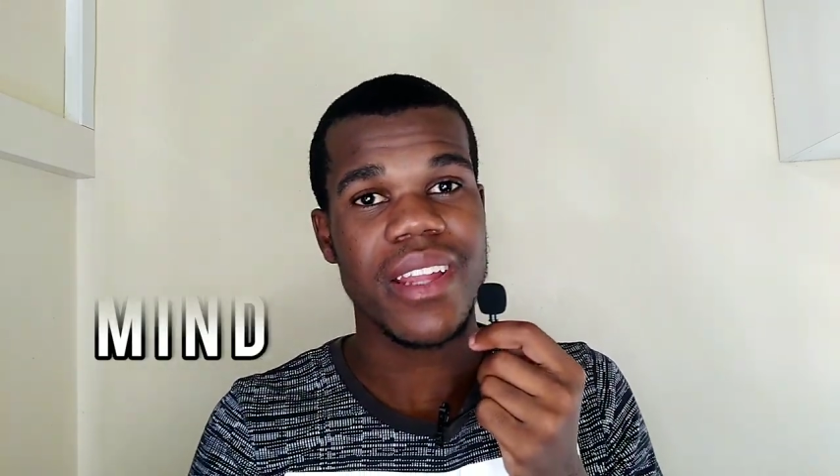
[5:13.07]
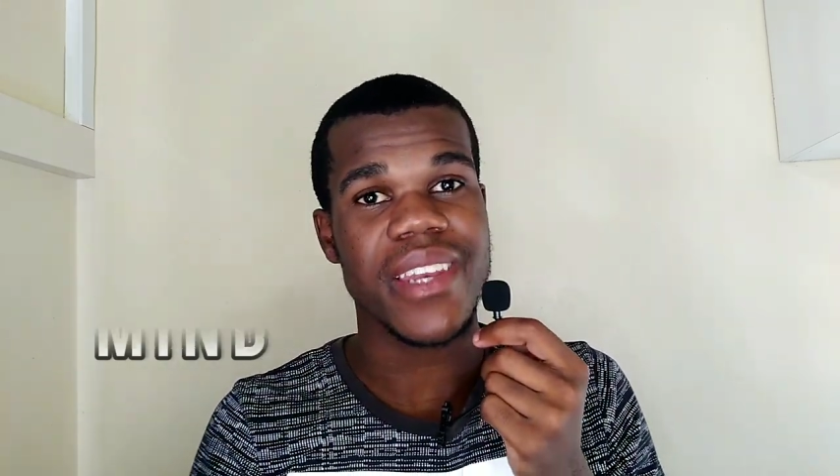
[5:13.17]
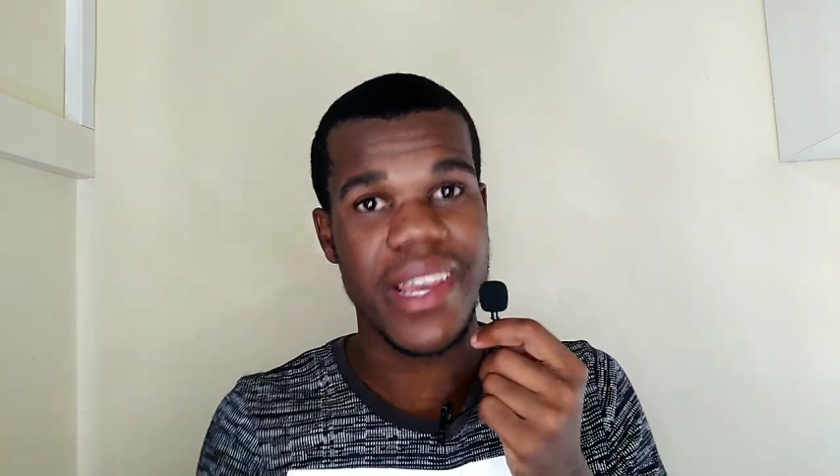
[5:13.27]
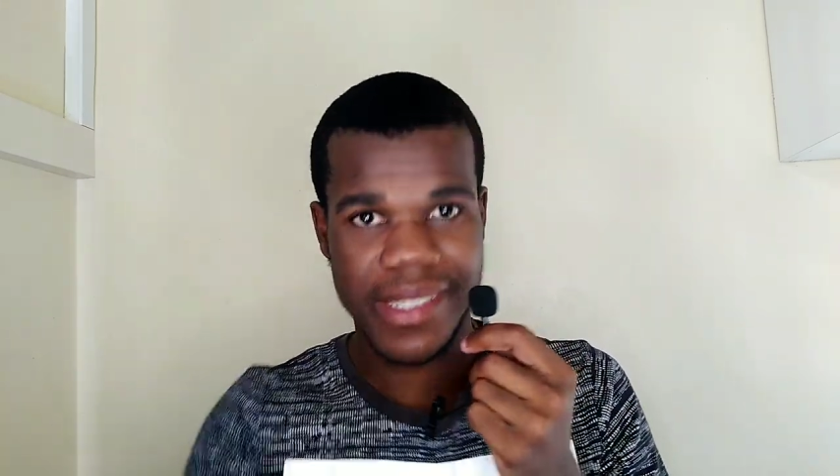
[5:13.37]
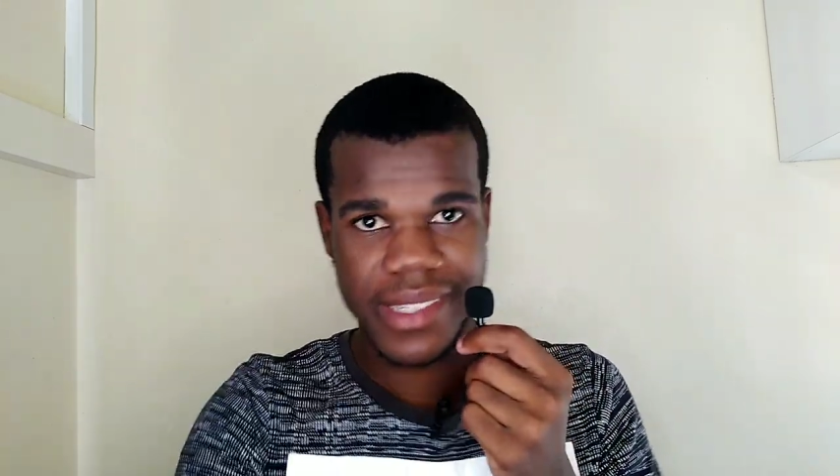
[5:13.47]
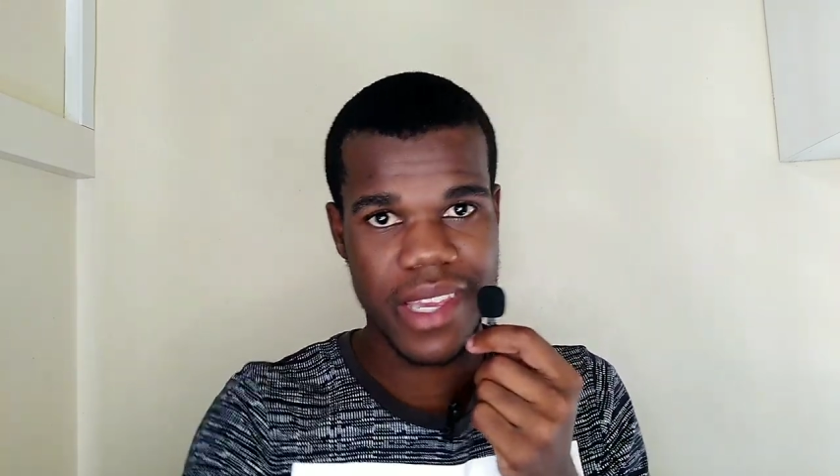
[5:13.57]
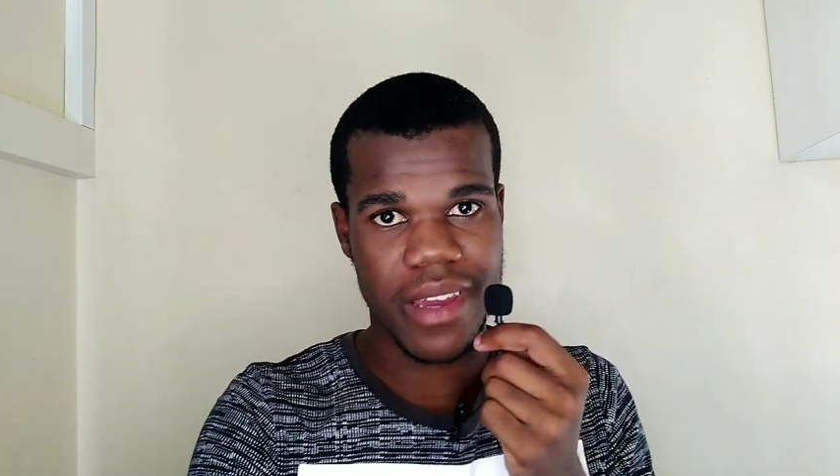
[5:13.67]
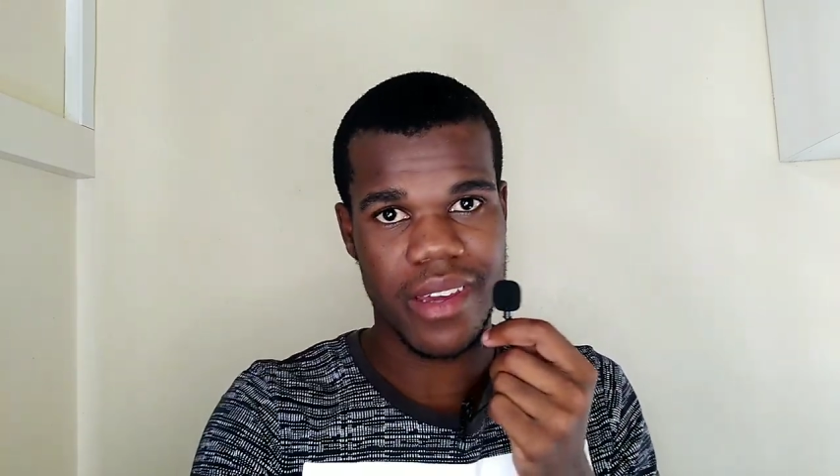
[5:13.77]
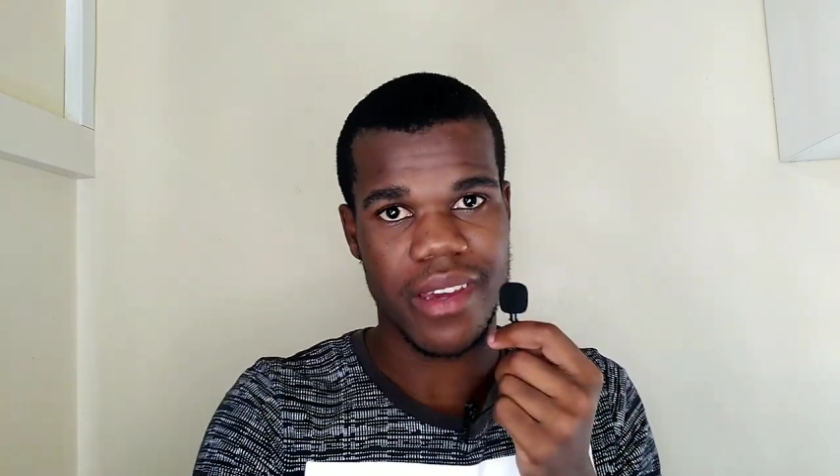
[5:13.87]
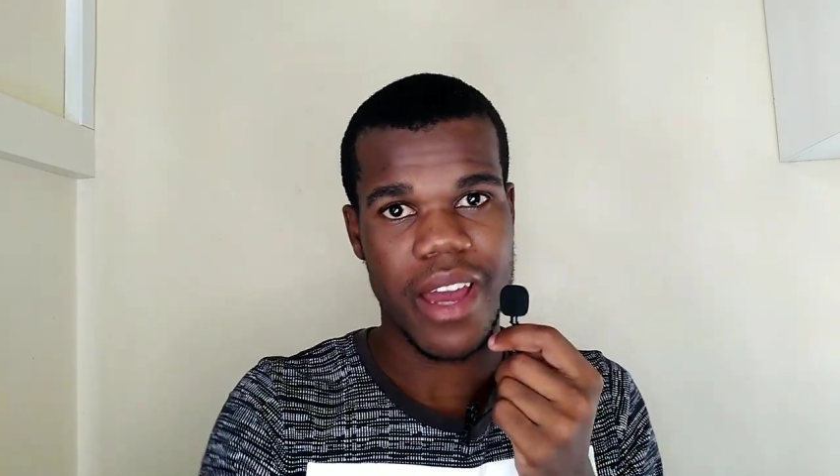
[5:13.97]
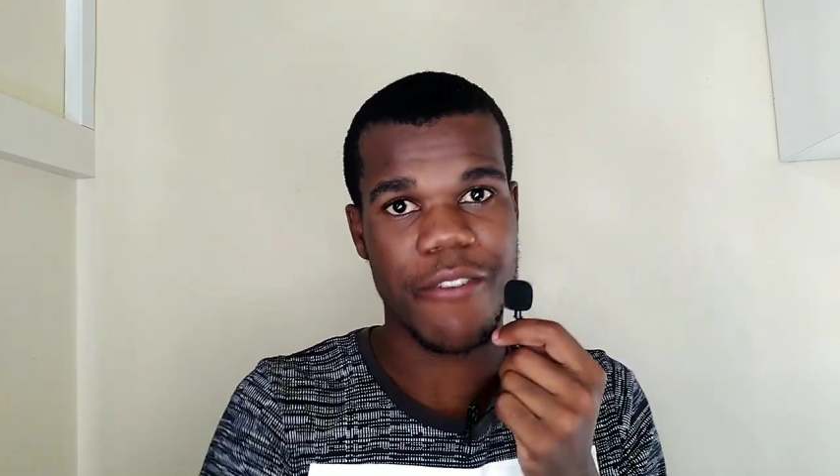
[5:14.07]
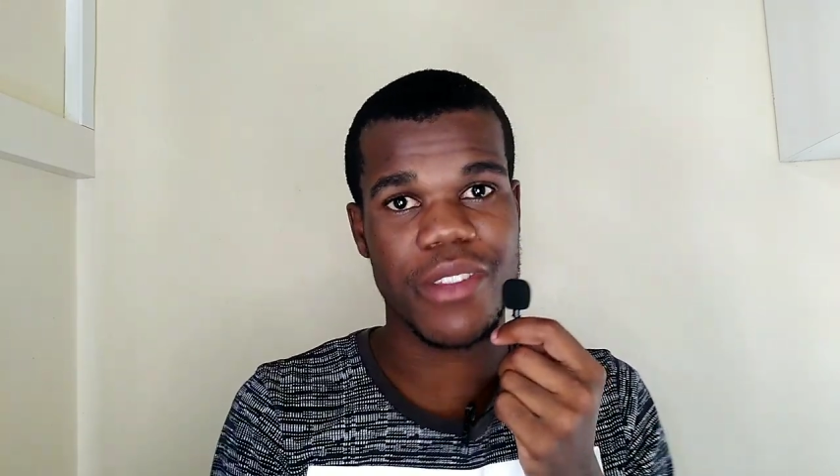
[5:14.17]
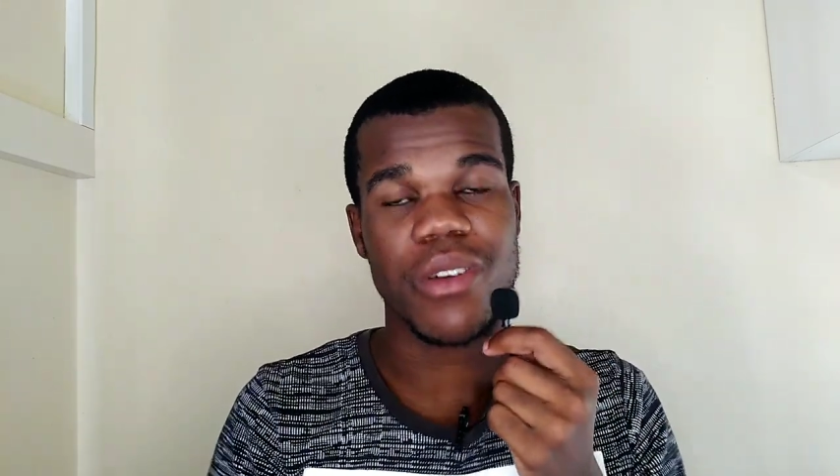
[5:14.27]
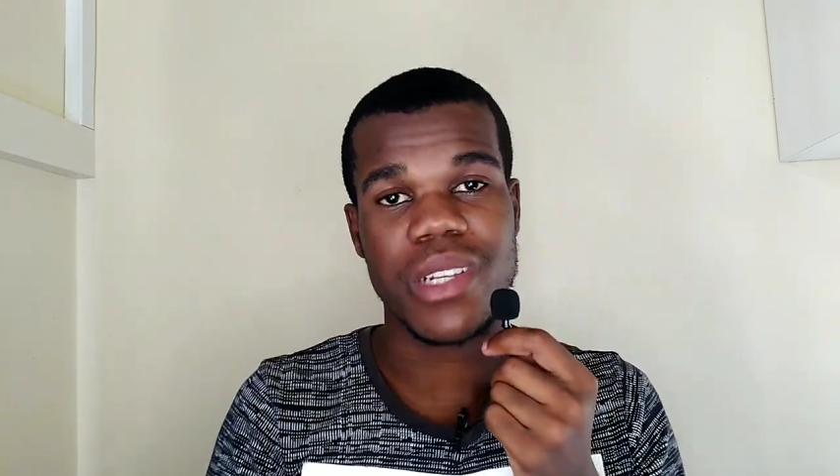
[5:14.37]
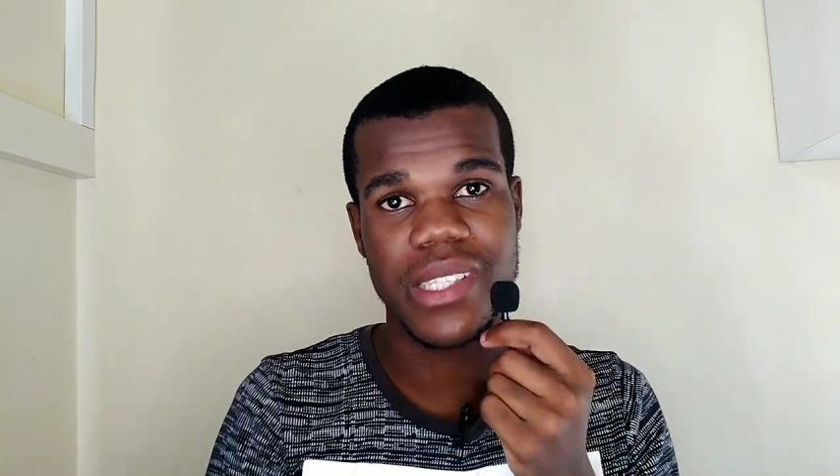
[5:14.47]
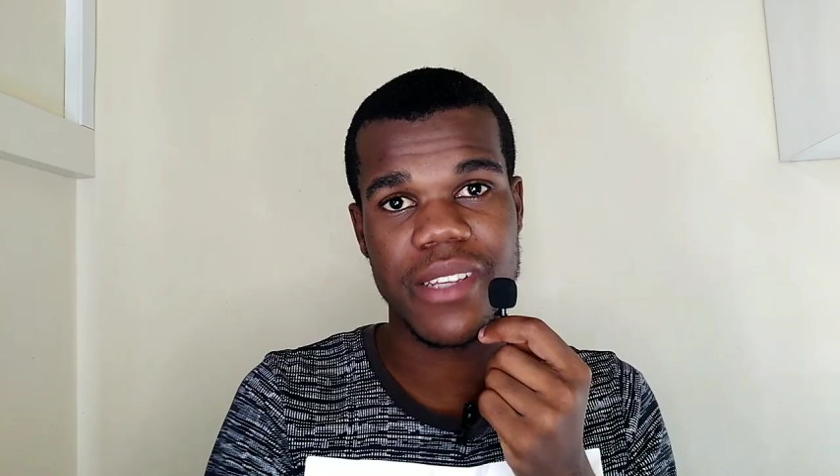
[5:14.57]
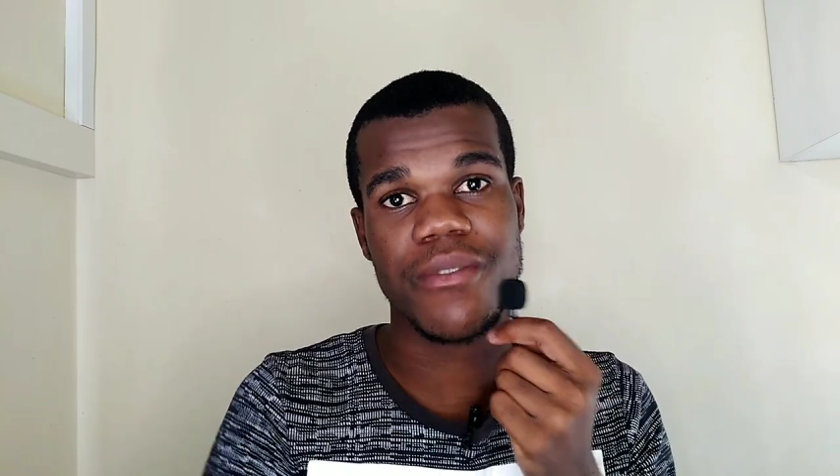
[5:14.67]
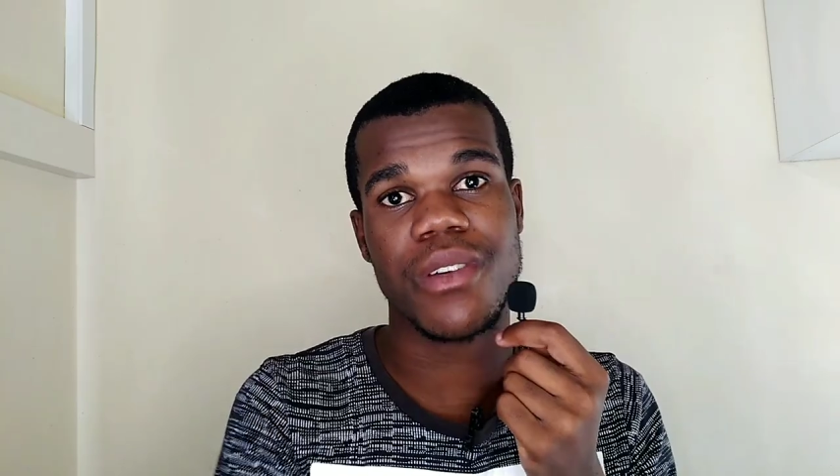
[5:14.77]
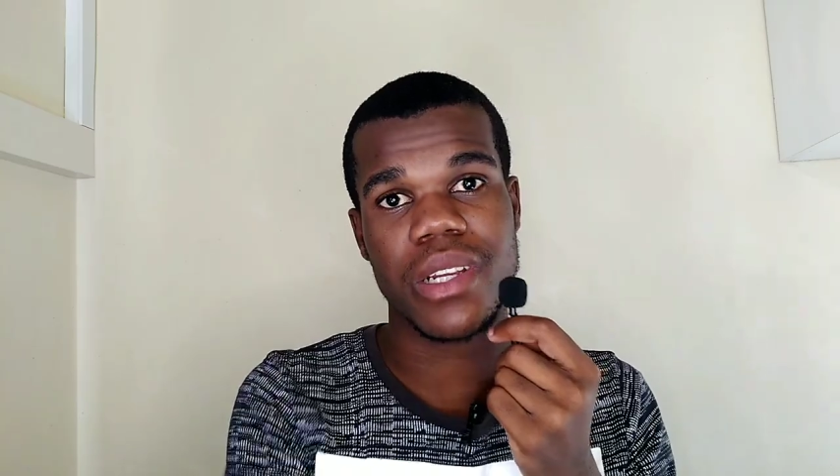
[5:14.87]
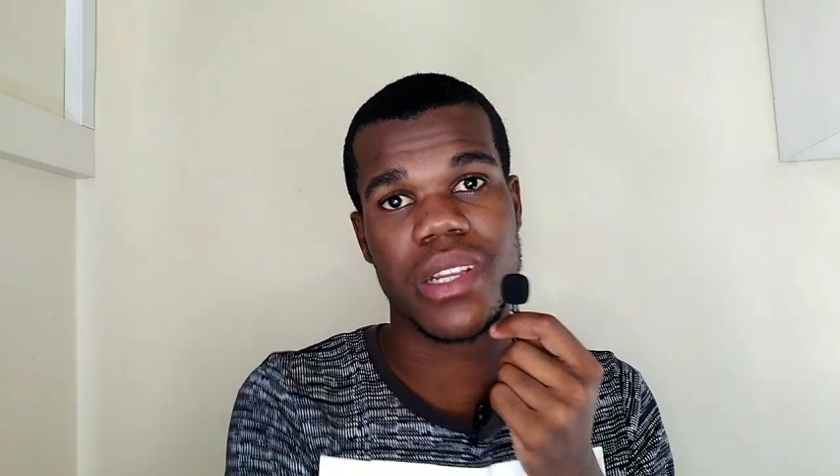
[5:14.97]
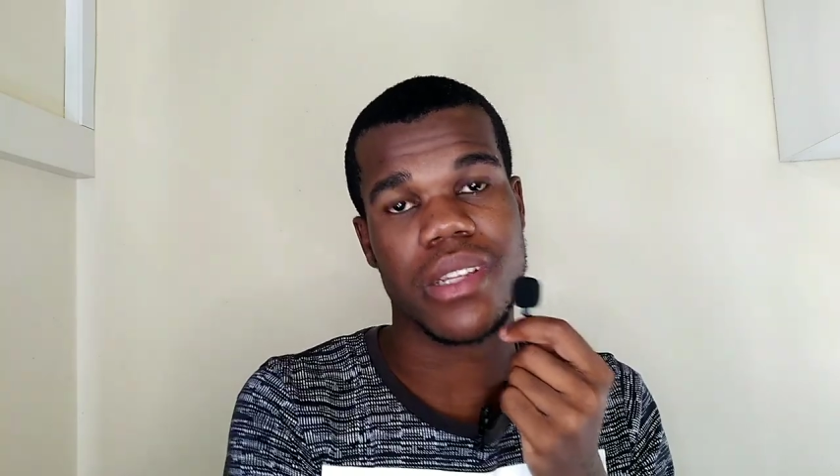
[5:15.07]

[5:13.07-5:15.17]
next year after you receive your